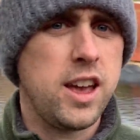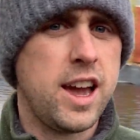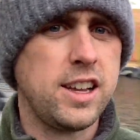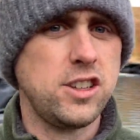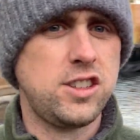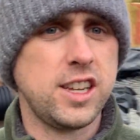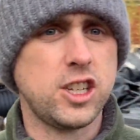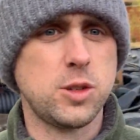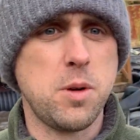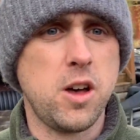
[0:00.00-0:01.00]
I can just dig a
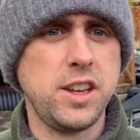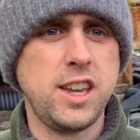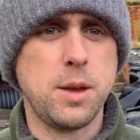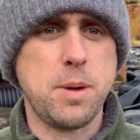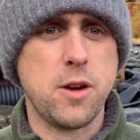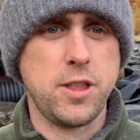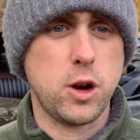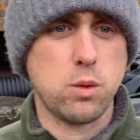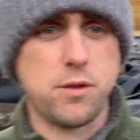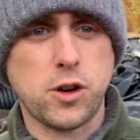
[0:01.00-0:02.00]
small intake bay over there,
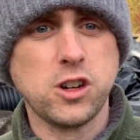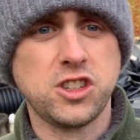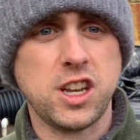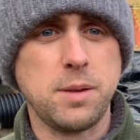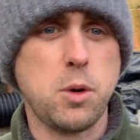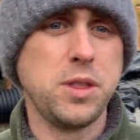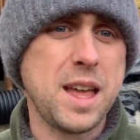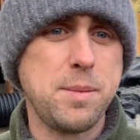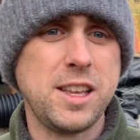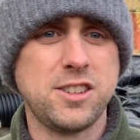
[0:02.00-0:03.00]
reverse it. Well, what
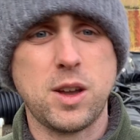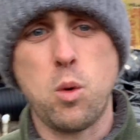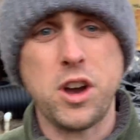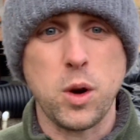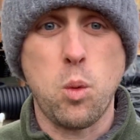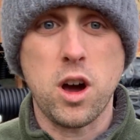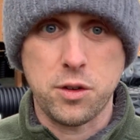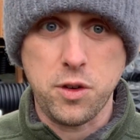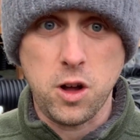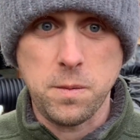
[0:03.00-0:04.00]
that means is I won't get a
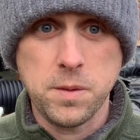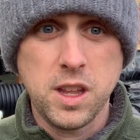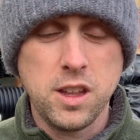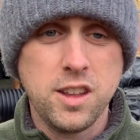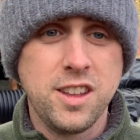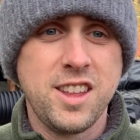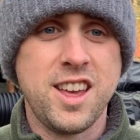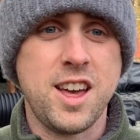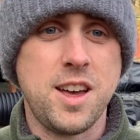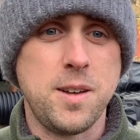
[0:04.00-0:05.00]
waterfall.
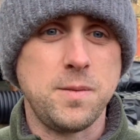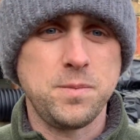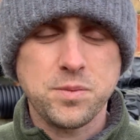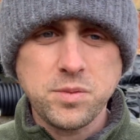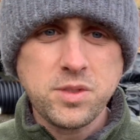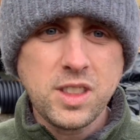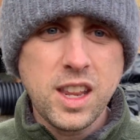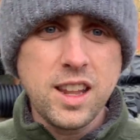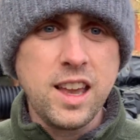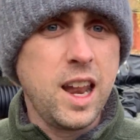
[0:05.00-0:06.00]
Um,
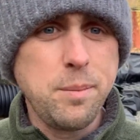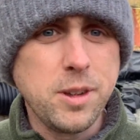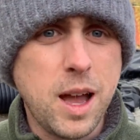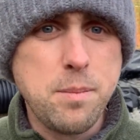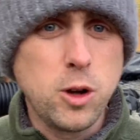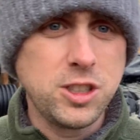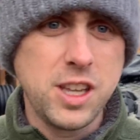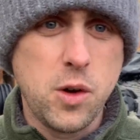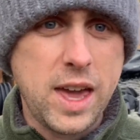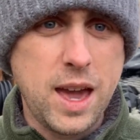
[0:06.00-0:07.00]
and I'm, I'm
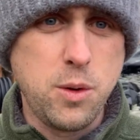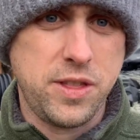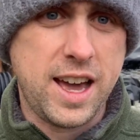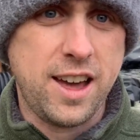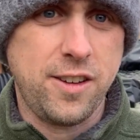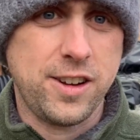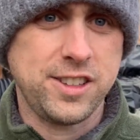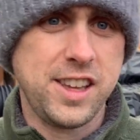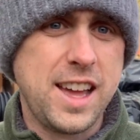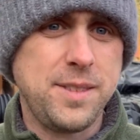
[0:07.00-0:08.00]
mostly okay with that,
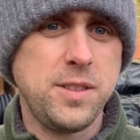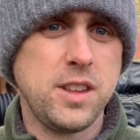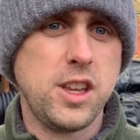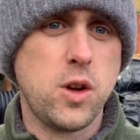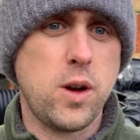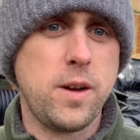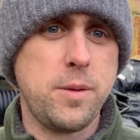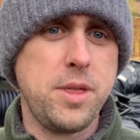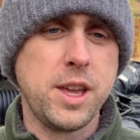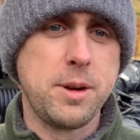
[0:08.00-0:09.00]
honestly. I, you know, I, have
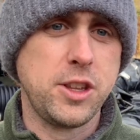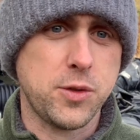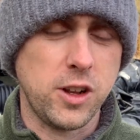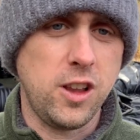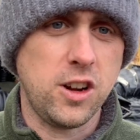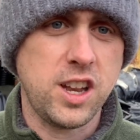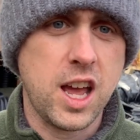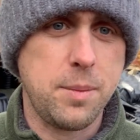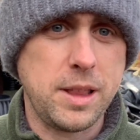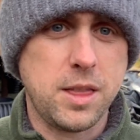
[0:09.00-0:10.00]
been thinking about this for a long
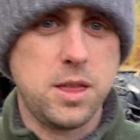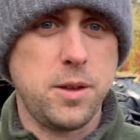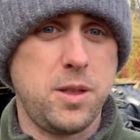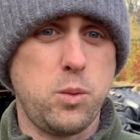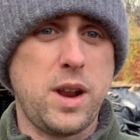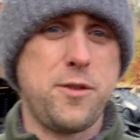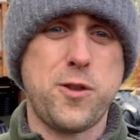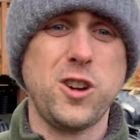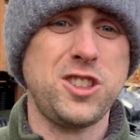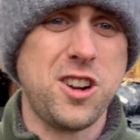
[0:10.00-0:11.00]
time. At the, when I
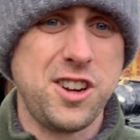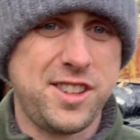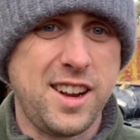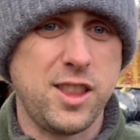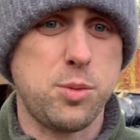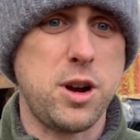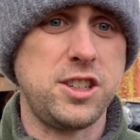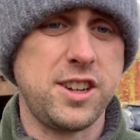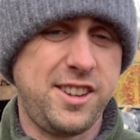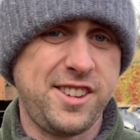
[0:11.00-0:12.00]
first started designing this
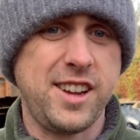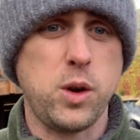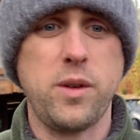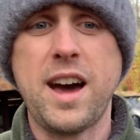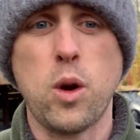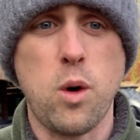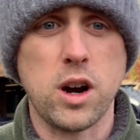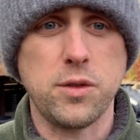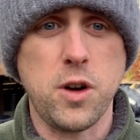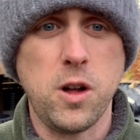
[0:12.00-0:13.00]
project, I designed it without a
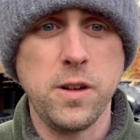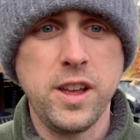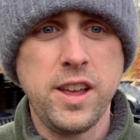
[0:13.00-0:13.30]
waterfall